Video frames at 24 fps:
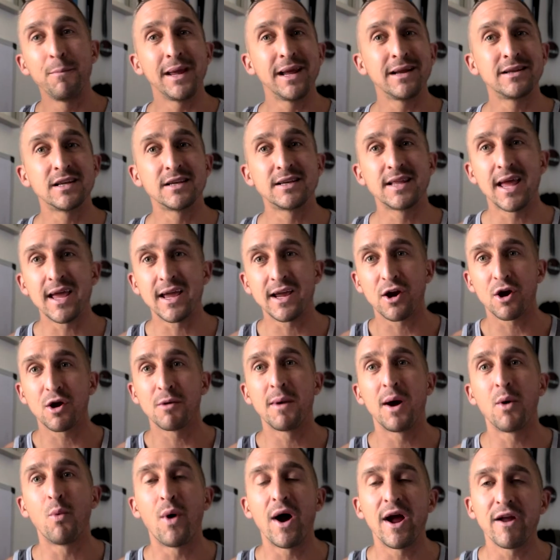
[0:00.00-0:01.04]
me to take care of
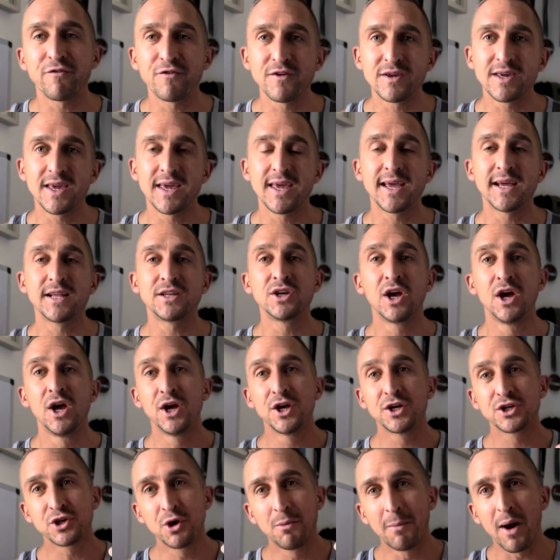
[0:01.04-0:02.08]
my wife and kids
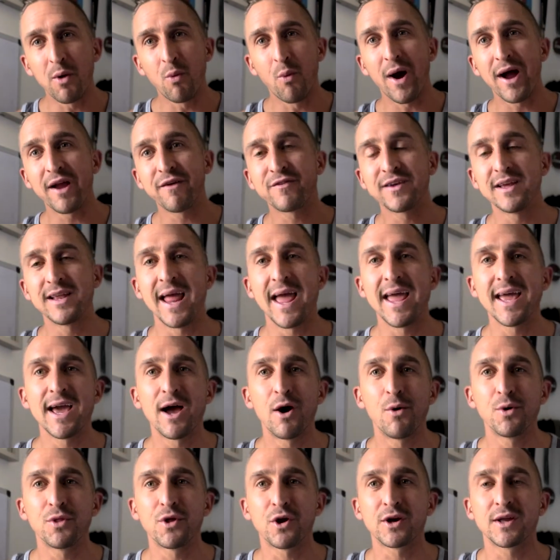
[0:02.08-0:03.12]
so my wife can hang
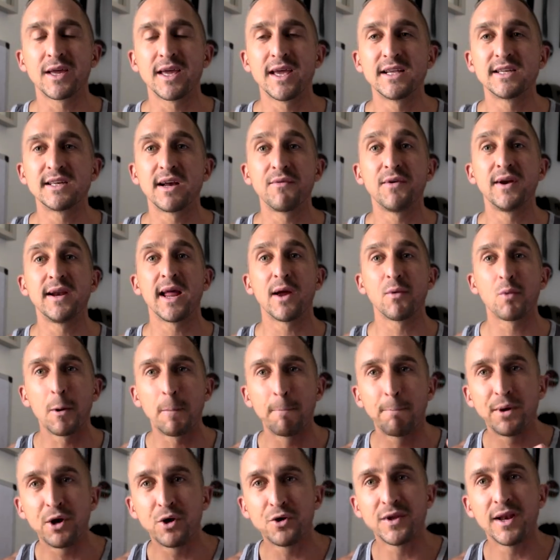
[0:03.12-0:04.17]
out with our kids every day. We're
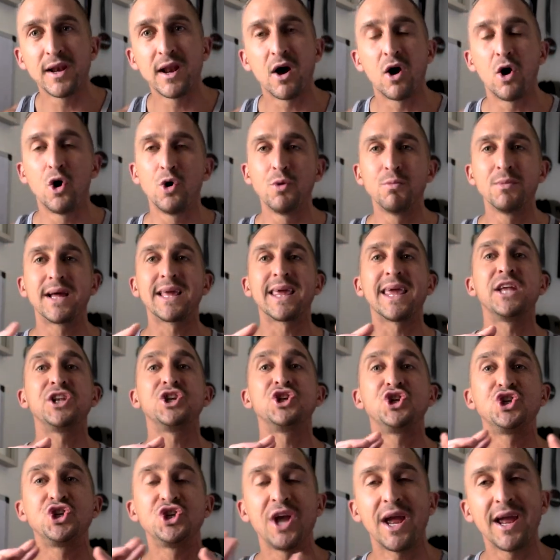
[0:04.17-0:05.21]
building a home. Like it
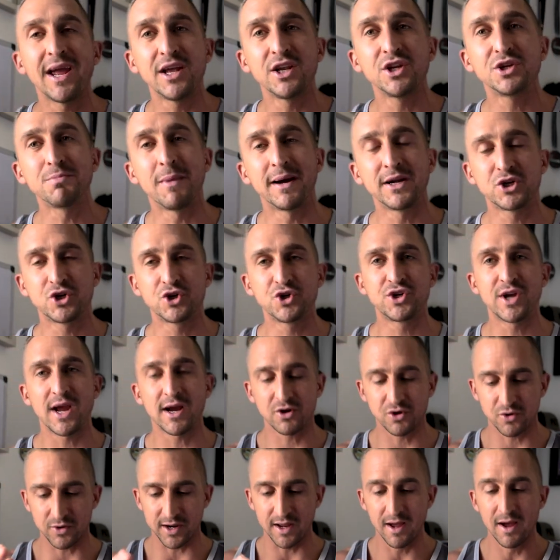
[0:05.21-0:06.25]
changed my
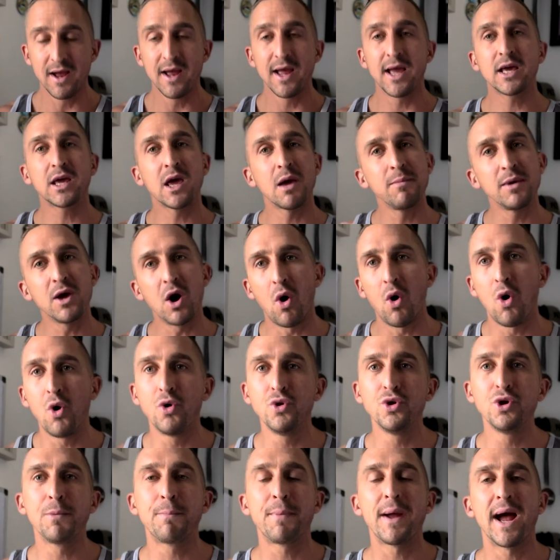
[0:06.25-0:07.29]
trajectory. It gave me a whole
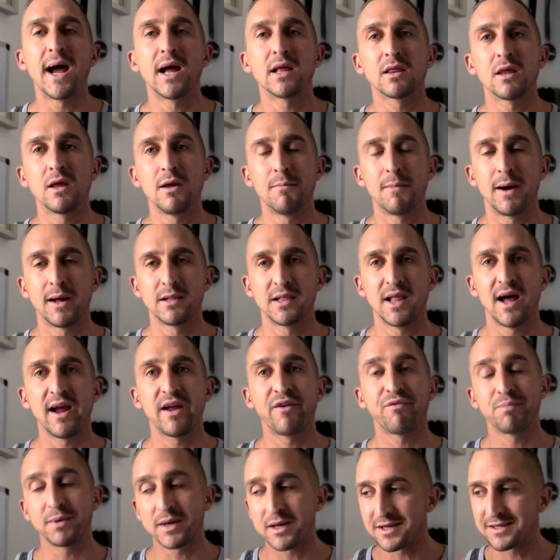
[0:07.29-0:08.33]
new path in my
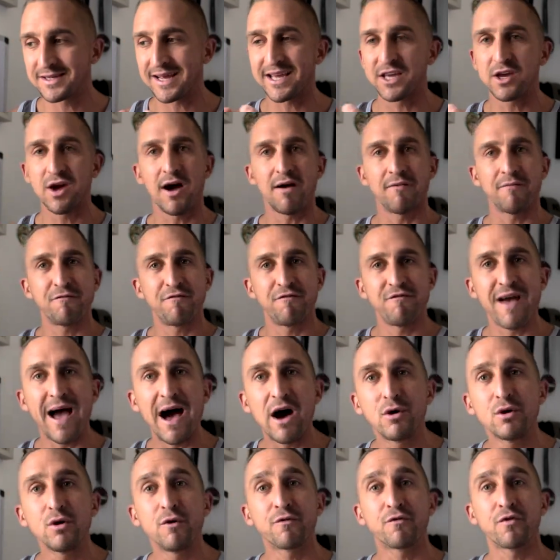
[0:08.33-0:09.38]
life because I got
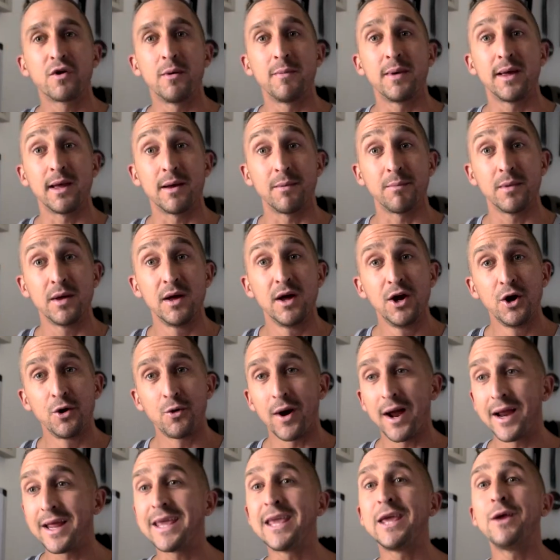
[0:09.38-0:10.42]
value from him,
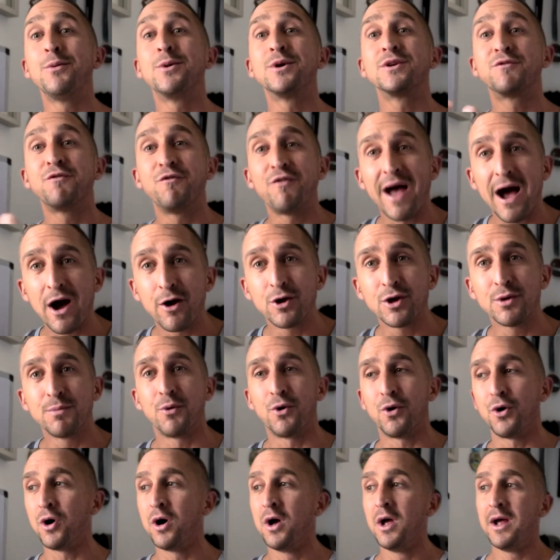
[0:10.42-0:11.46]
right? He was
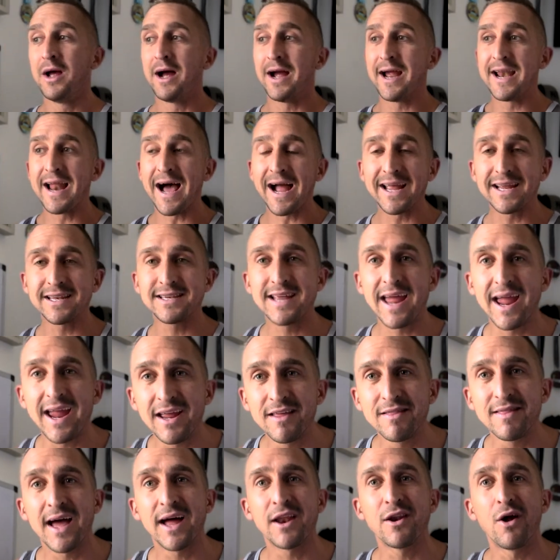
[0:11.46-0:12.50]
valuable and I
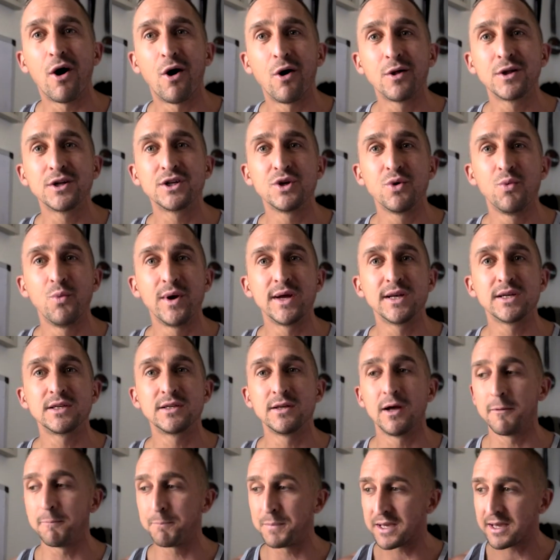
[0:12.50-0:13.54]
attained that knowledge and
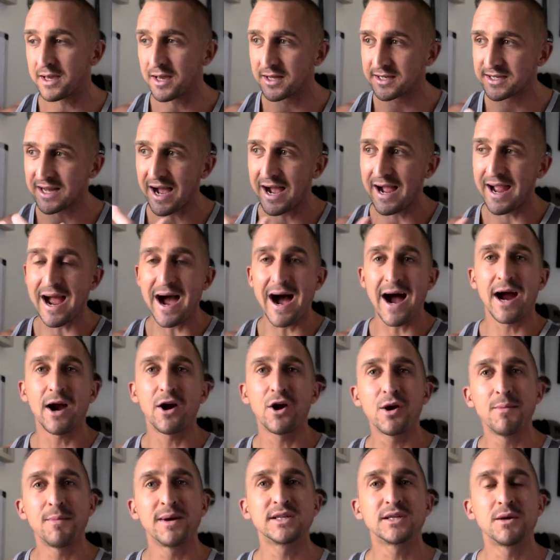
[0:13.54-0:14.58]
wisdom because I
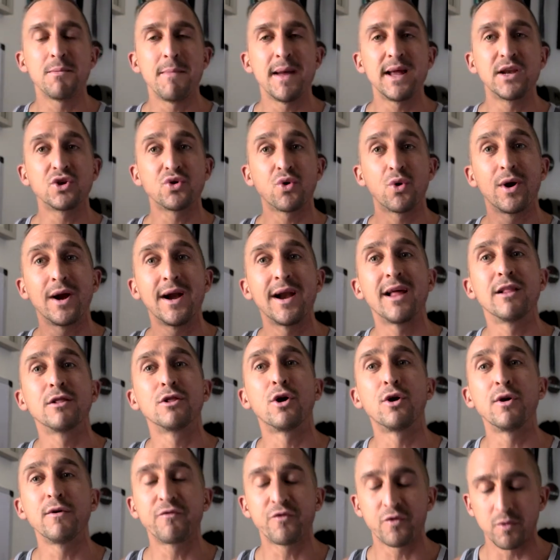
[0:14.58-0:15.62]
hired him as a mentor and I
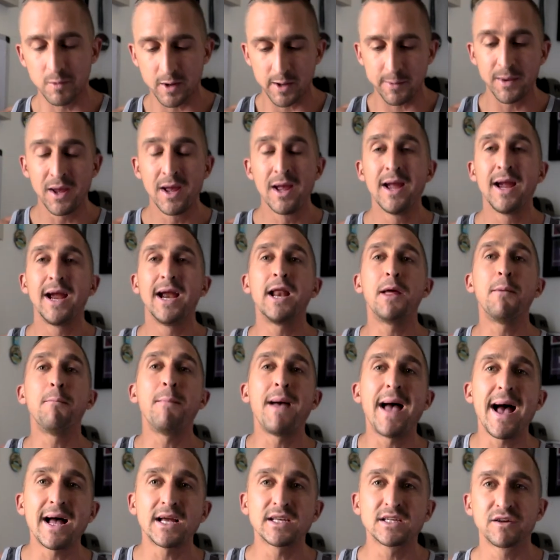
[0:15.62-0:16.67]
learned from him and it
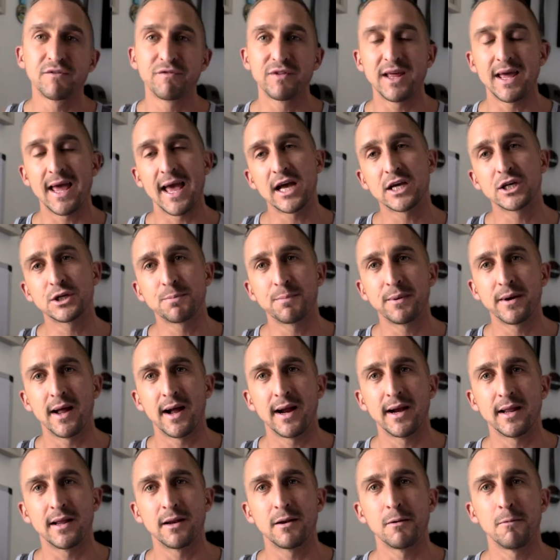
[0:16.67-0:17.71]
massively
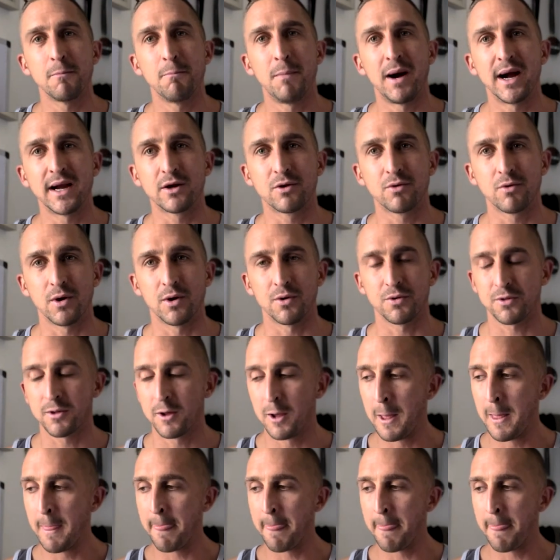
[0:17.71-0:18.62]
expedited my growth.